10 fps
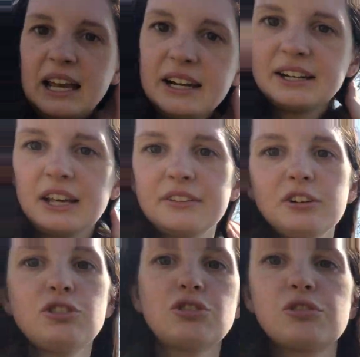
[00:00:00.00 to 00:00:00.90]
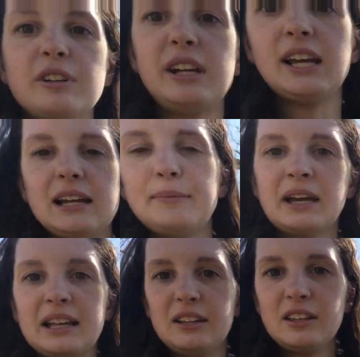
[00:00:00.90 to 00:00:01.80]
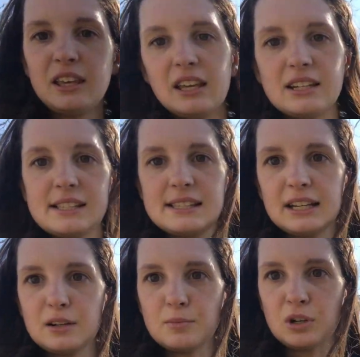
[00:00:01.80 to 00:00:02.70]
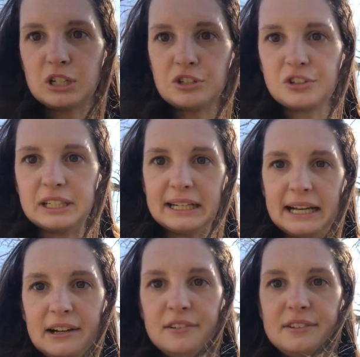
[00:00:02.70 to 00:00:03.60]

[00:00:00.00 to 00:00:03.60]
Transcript: at another tree. I'm looking at a sycamore tree now,